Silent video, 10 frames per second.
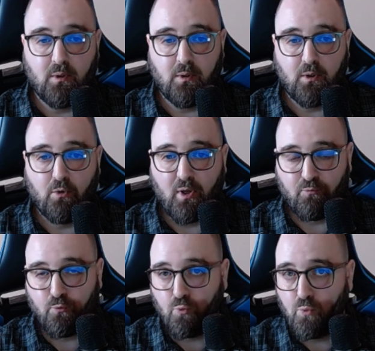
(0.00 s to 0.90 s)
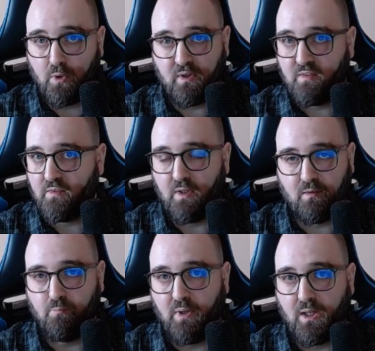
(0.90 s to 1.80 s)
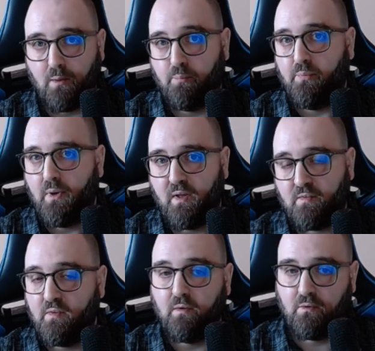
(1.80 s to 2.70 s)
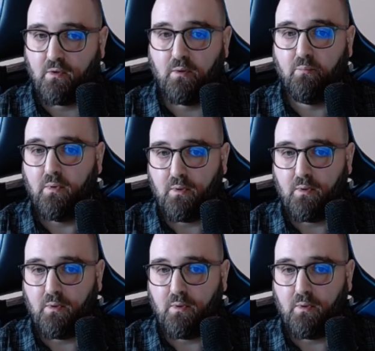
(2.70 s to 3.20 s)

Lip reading: you have two words that make up a single term,